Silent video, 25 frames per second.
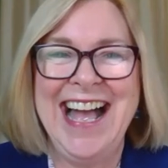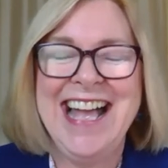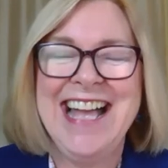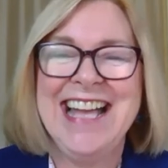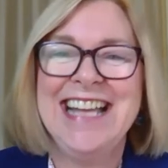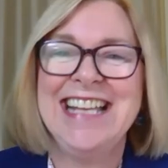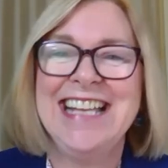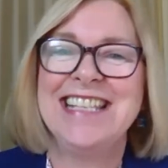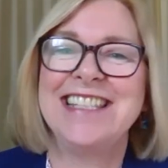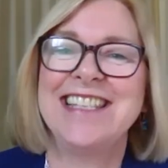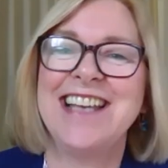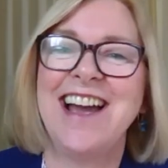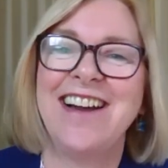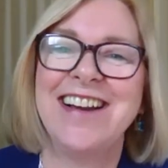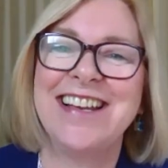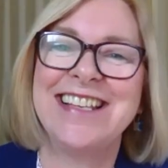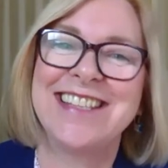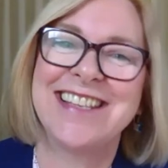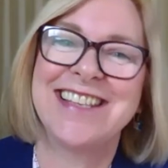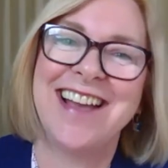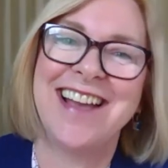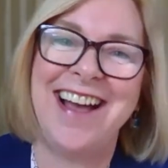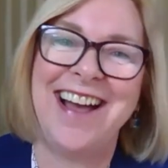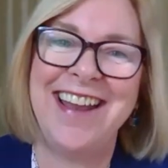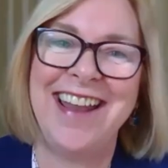Sorry,
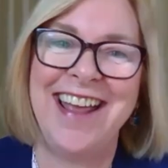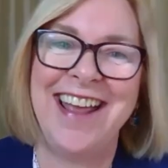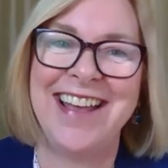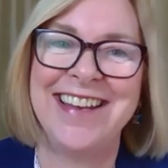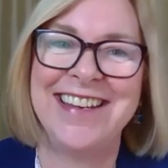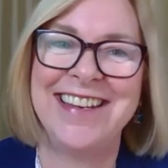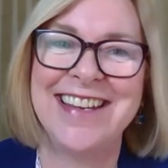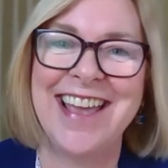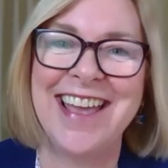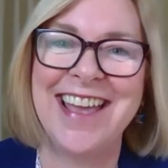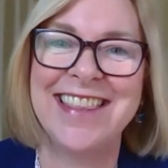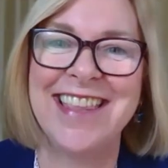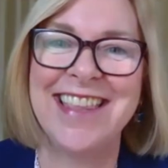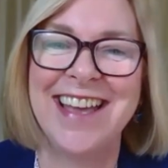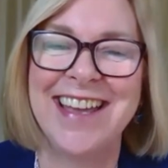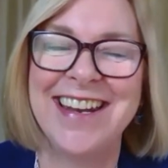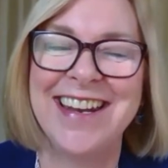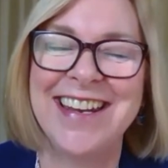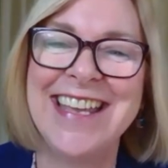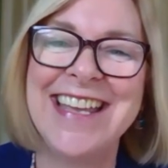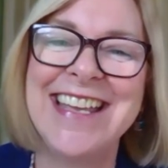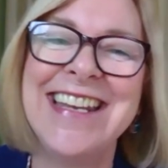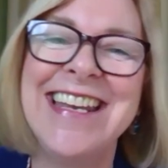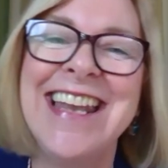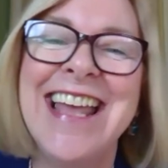Scott. Had That's okay
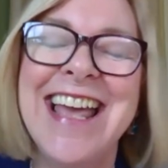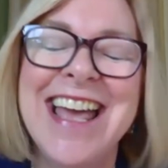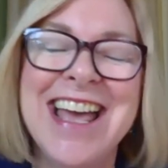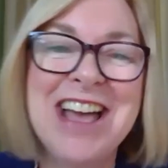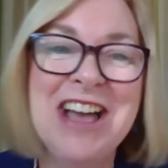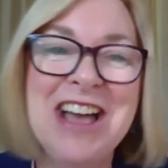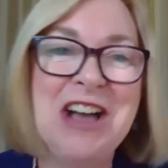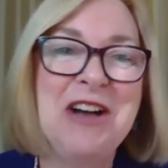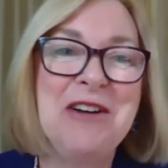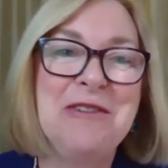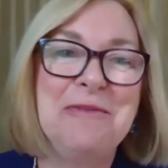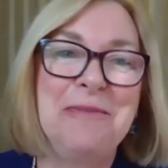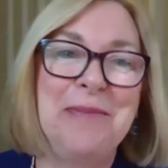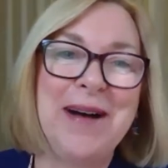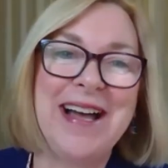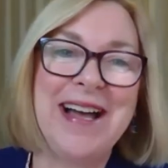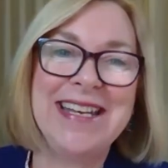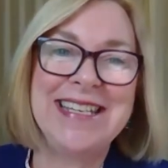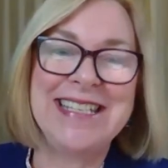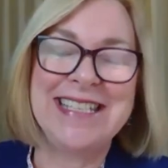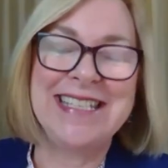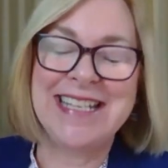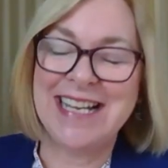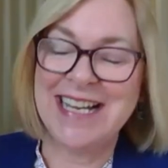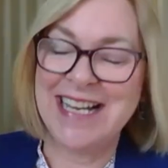
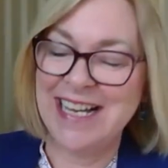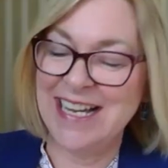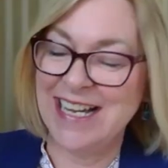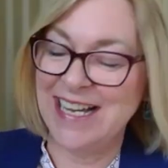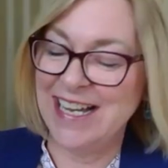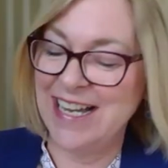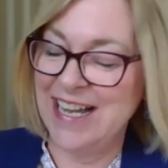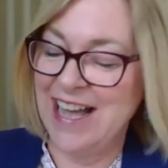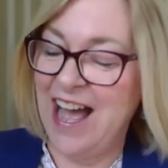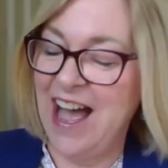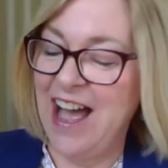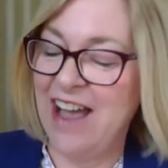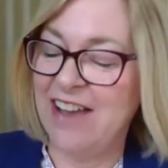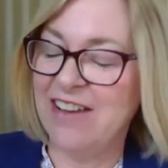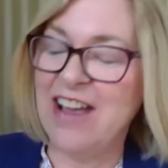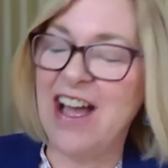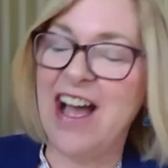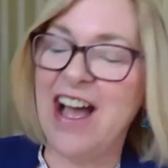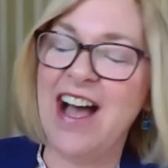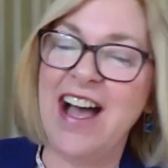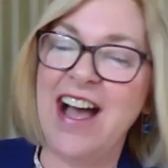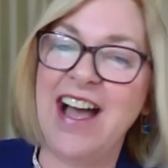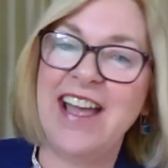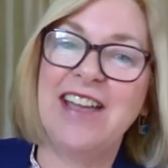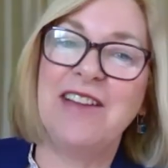but uh, I,
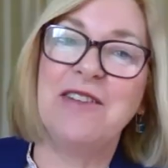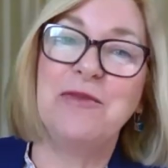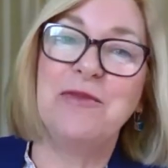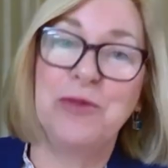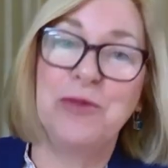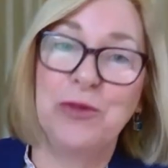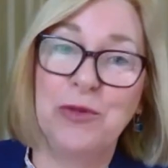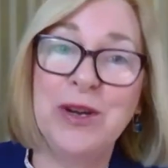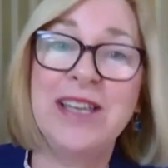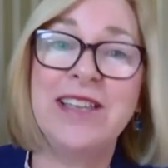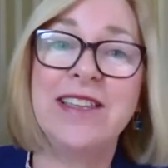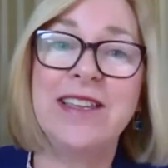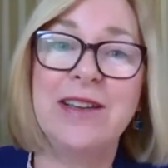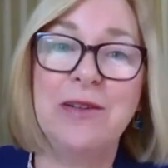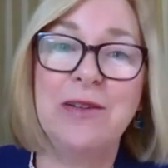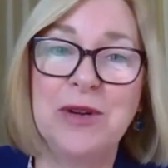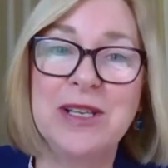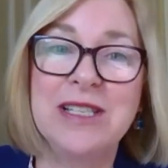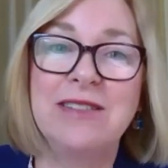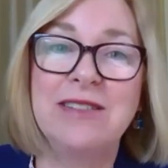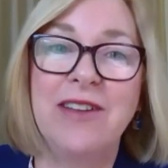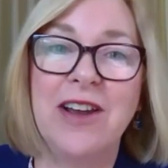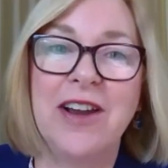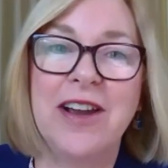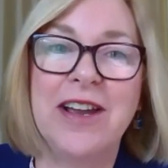I, really
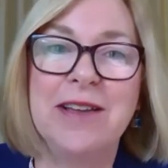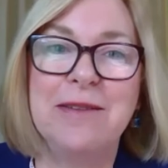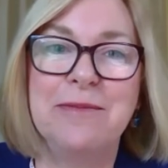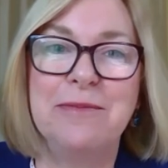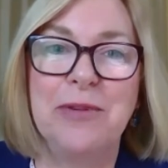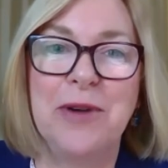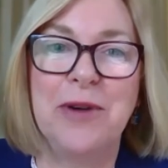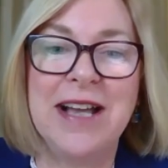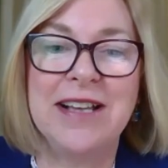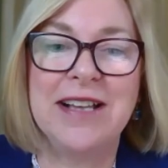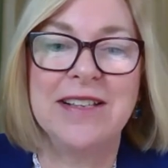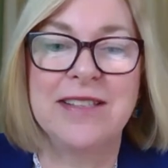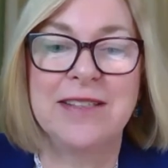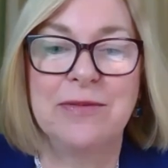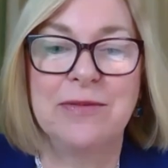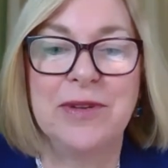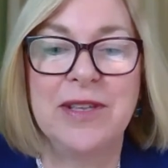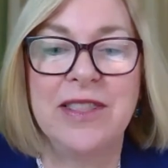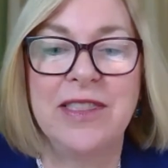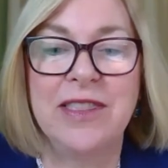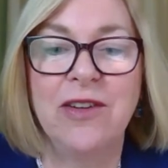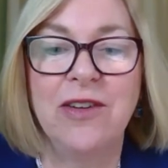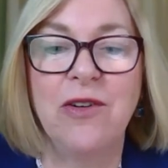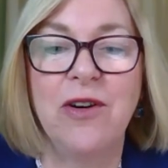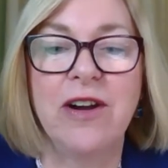was very impressed
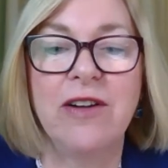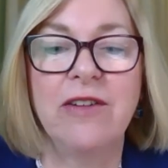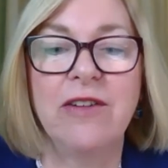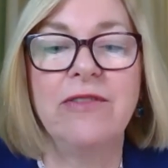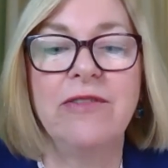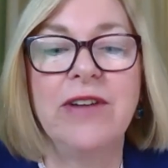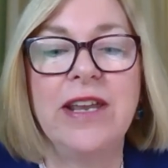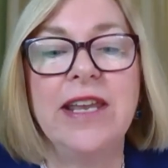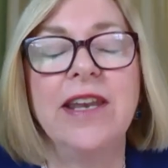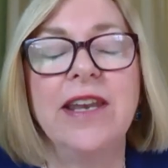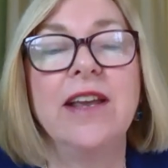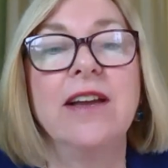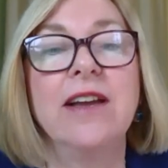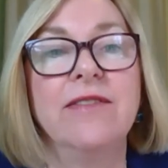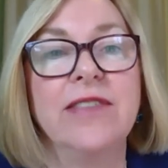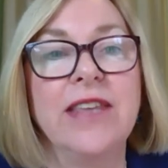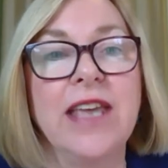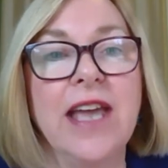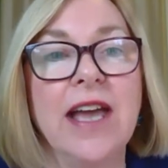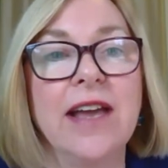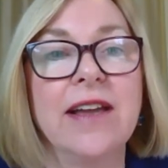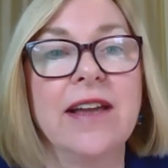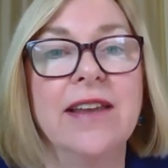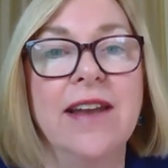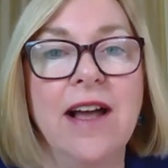with your reading of the
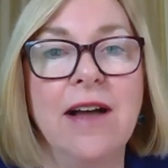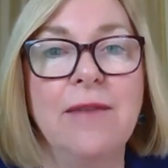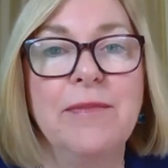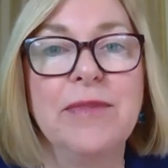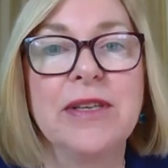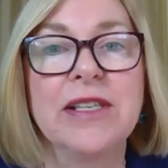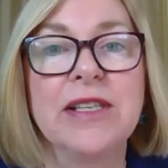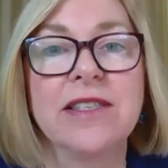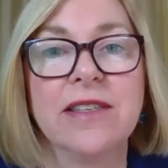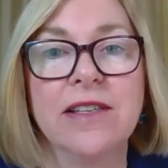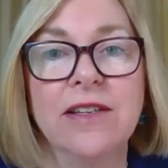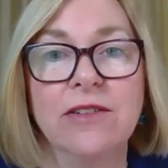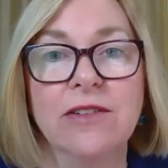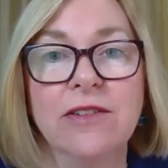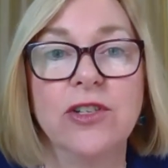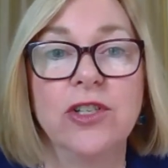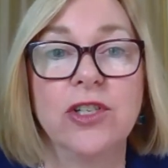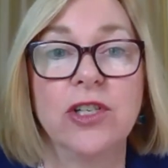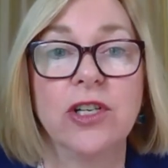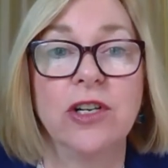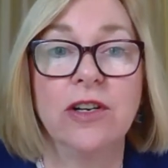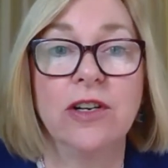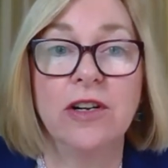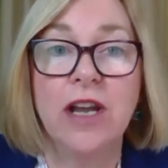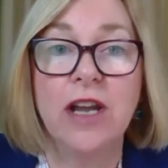economics
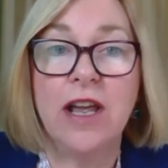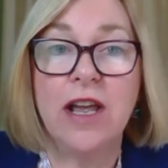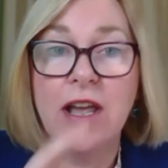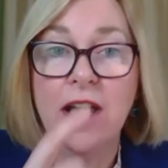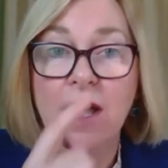literature,